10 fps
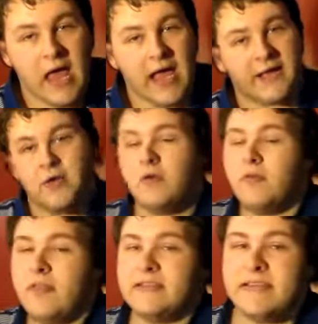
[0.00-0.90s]
I
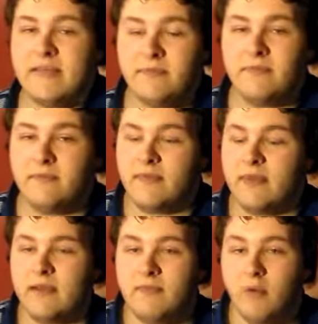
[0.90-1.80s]
know the 10th,
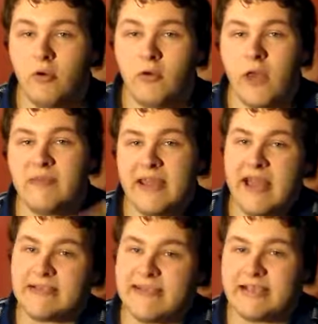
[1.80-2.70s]
the Mortal Kombat
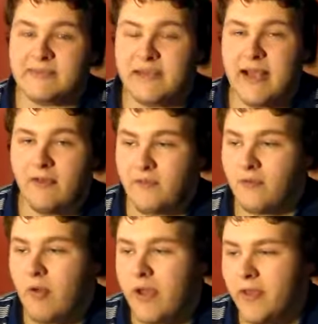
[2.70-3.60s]
X has been out for
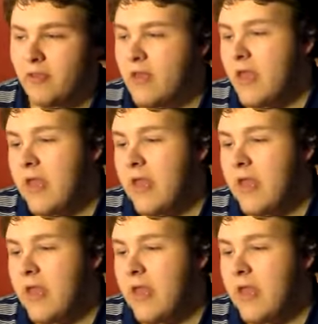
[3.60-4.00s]
a while,